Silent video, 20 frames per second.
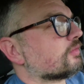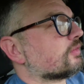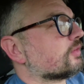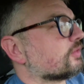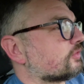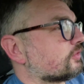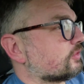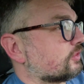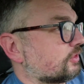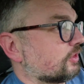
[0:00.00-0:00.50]

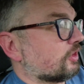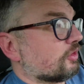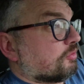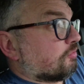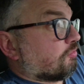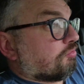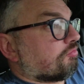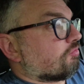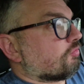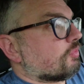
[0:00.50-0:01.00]
just to show
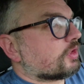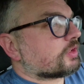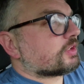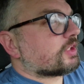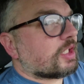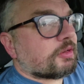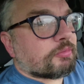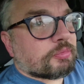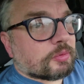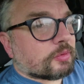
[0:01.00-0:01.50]
what it's
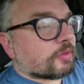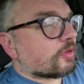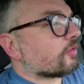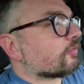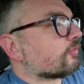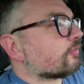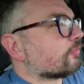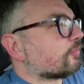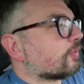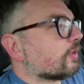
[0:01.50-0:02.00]
capable
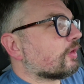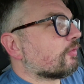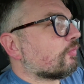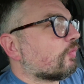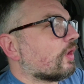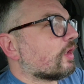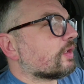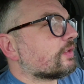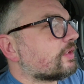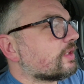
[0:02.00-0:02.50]
of. But
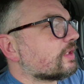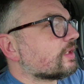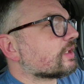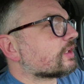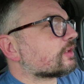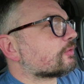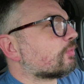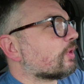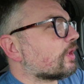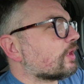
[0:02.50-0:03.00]
what I didn't
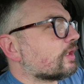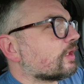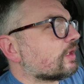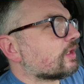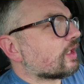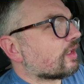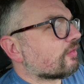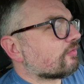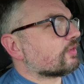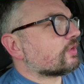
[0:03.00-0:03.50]
explain
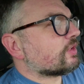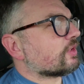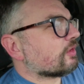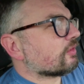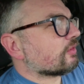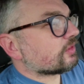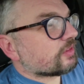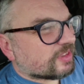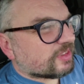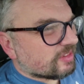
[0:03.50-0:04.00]
in that
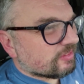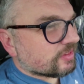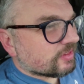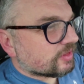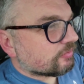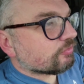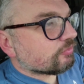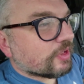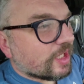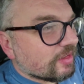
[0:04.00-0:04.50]
video, because it didn't
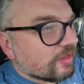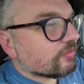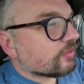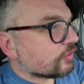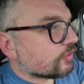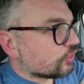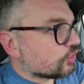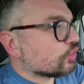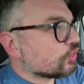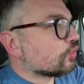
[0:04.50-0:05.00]
seem
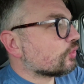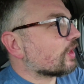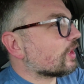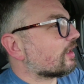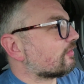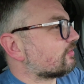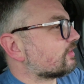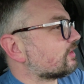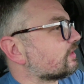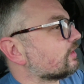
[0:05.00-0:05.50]
relevant to
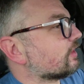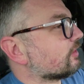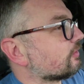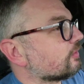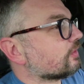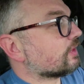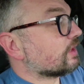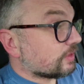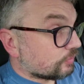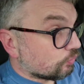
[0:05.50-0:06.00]
that
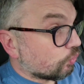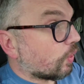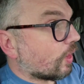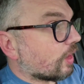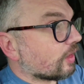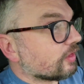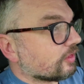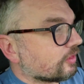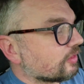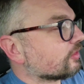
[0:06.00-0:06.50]
video, is
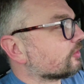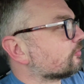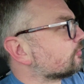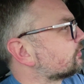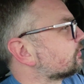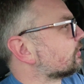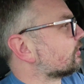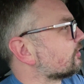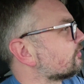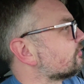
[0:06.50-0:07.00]
why I am
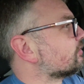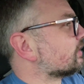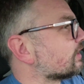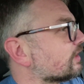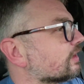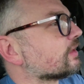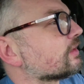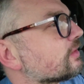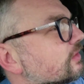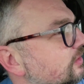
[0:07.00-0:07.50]
driving
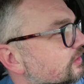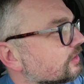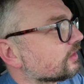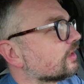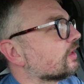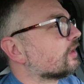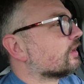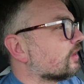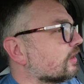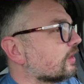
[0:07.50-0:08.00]
it.
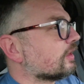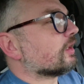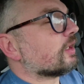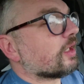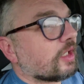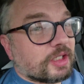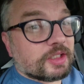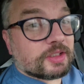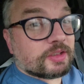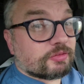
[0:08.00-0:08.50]

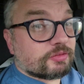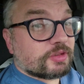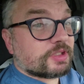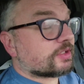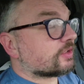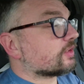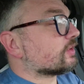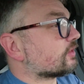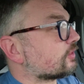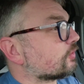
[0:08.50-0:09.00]
The
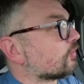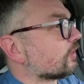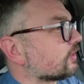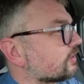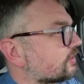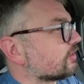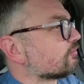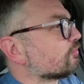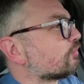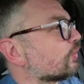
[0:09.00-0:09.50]
reason is quite
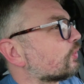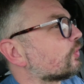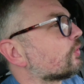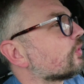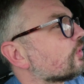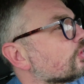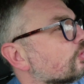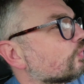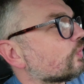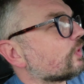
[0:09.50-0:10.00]
simple.
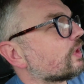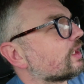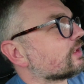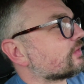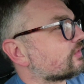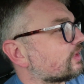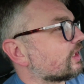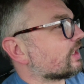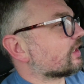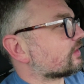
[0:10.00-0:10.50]
We
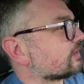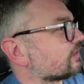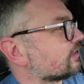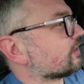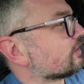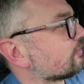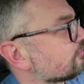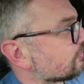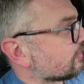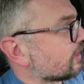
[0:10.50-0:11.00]
had to get
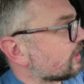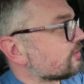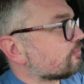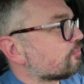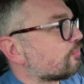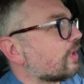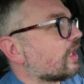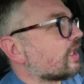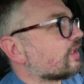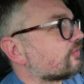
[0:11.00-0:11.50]
a
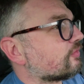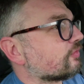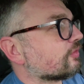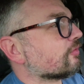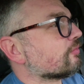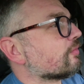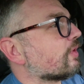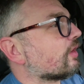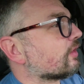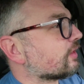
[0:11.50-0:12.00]
bed
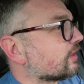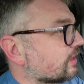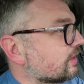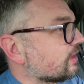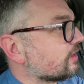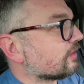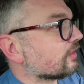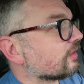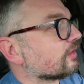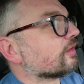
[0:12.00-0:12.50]
from
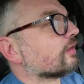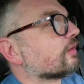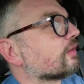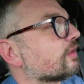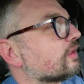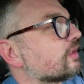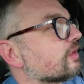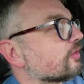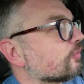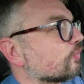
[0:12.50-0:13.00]
IKEA.
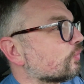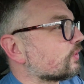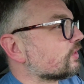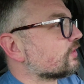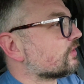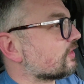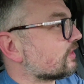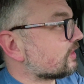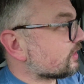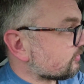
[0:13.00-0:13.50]
IKEA
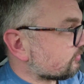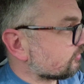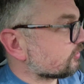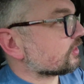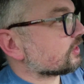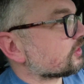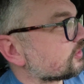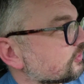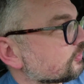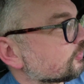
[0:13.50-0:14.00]
wouldn't deliver
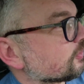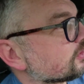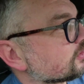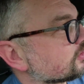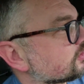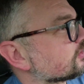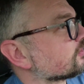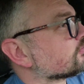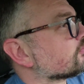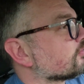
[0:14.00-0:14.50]
it to
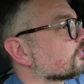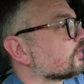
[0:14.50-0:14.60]
us,